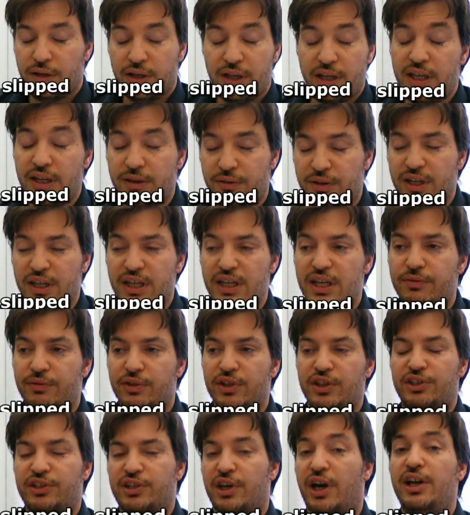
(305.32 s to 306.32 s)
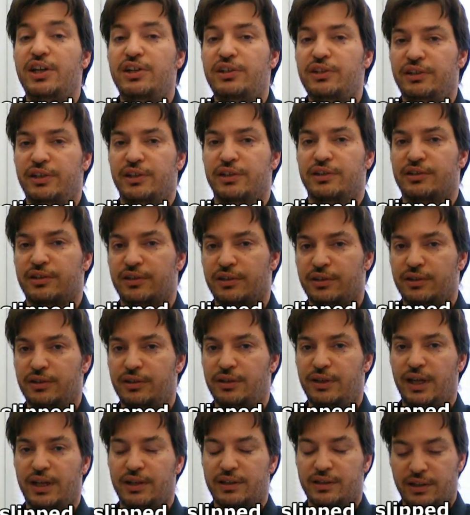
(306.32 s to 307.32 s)
he, he even titled it
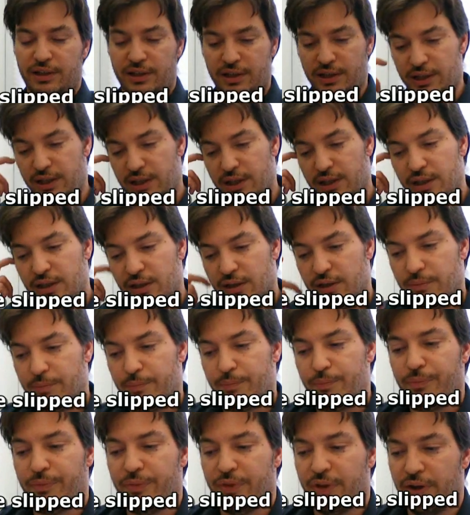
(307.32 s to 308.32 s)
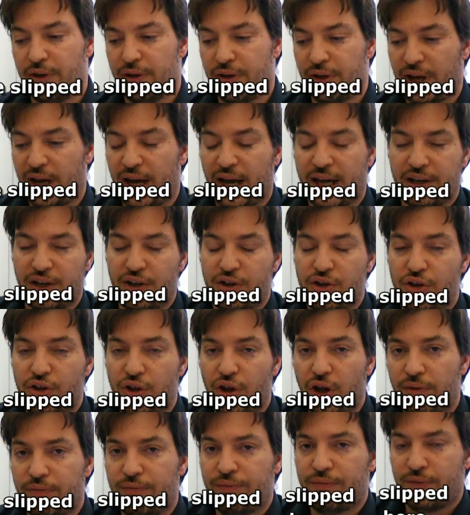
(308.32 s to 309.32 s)
that he uh, had
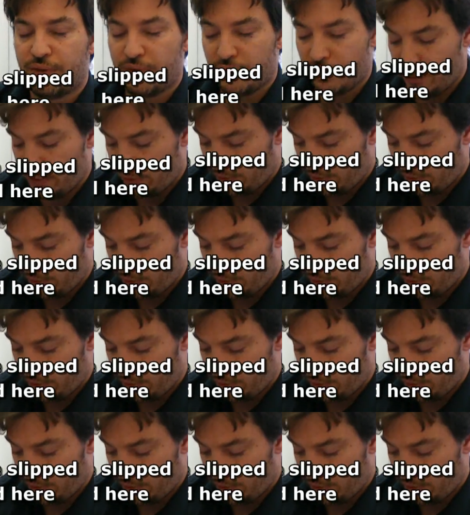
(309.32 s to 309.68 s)
enough